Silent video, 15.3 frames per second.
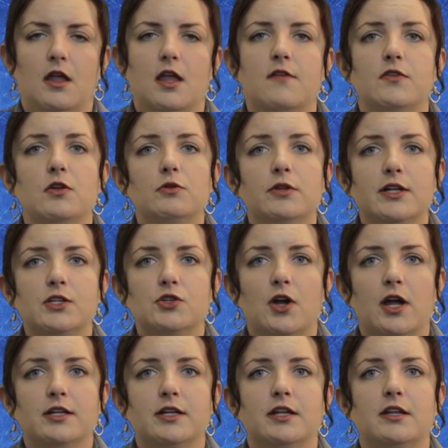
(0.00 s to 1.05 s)
If you let your
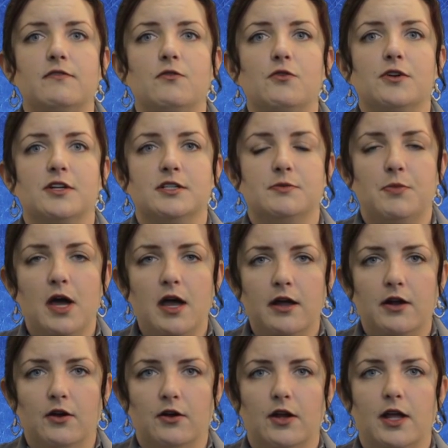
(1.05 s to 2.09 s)
I-94
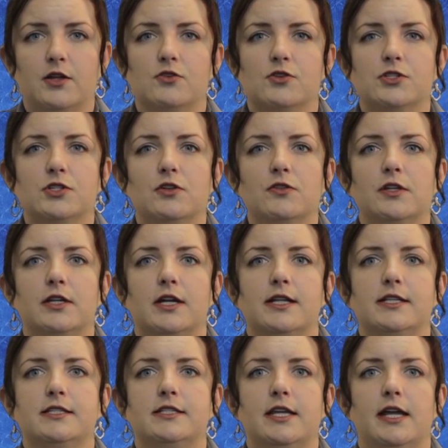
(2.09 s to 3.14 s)
expire and you're still in the
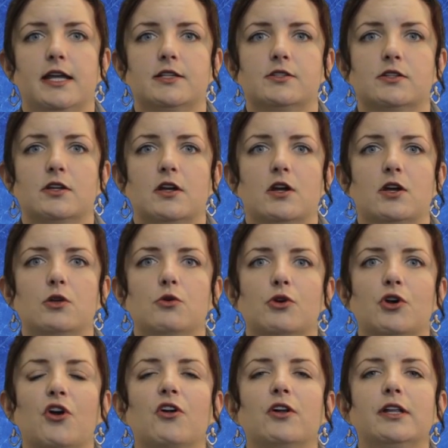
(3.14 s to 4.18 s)
United States, you are
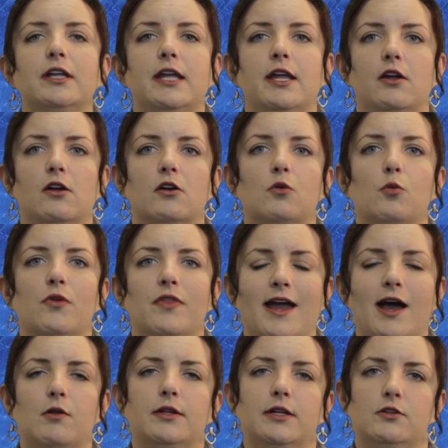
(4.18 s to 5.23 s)
currently here
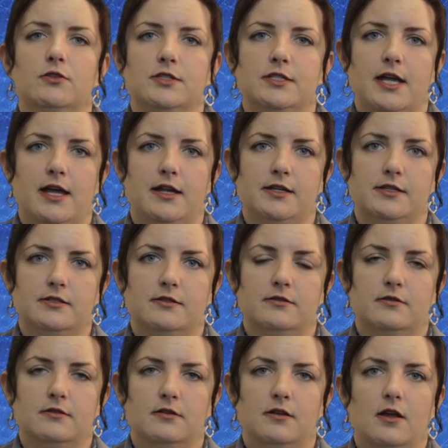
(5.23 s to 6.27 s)
without legal status.
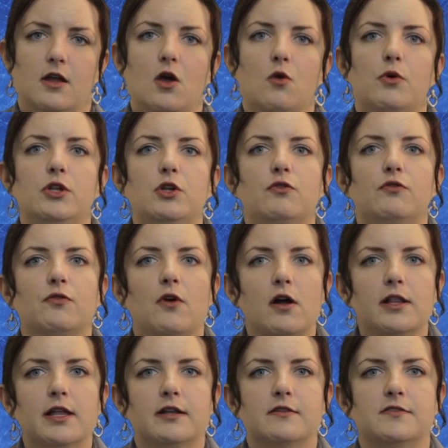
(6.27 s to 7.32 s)
When you
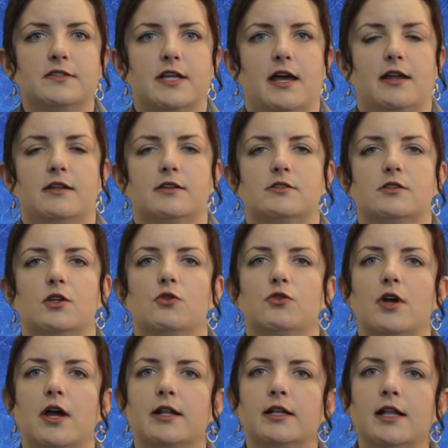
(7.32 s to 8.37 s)
fall out of status, you're
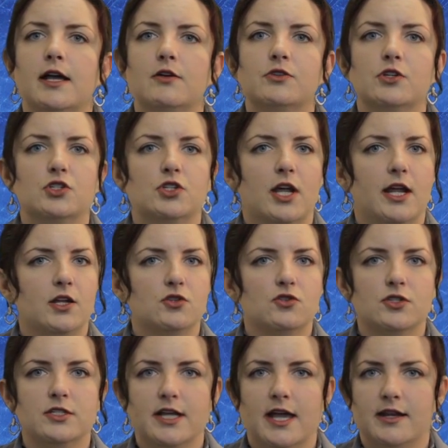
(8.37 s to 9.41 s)
not allowed to change
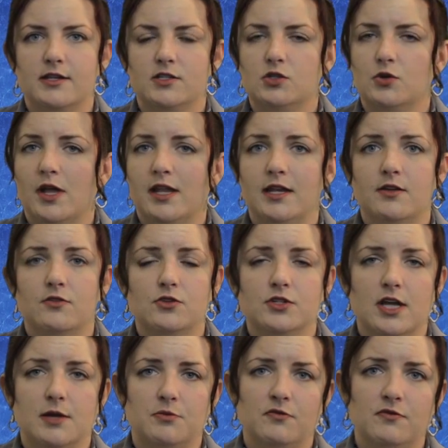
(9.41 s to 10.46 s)
your status to any other
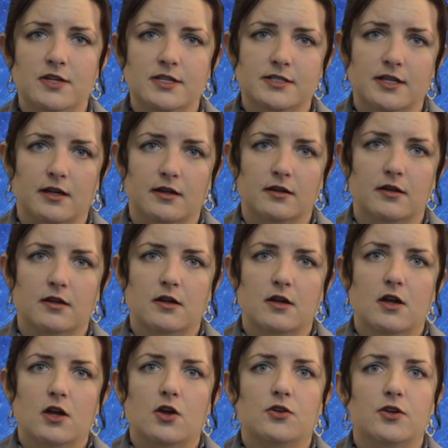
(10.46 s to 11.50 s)
type of visa.
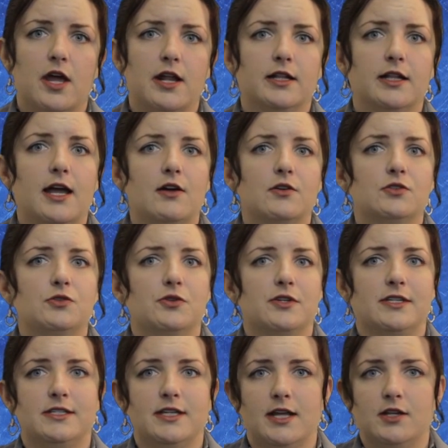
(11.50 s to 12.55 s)
You're not allowed to
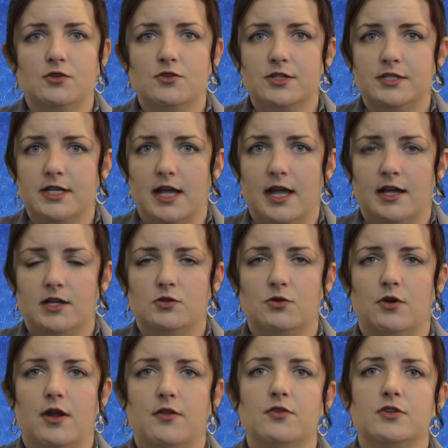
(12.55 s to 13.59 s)
extend your stay to
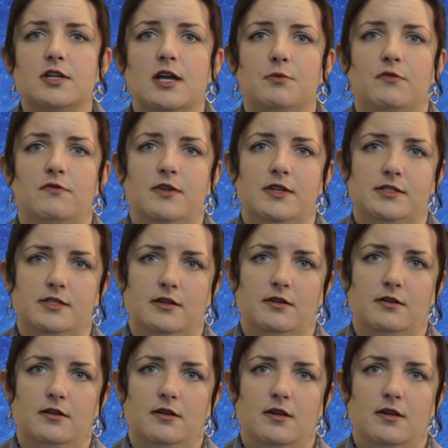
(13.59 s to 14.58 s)
another type of visa.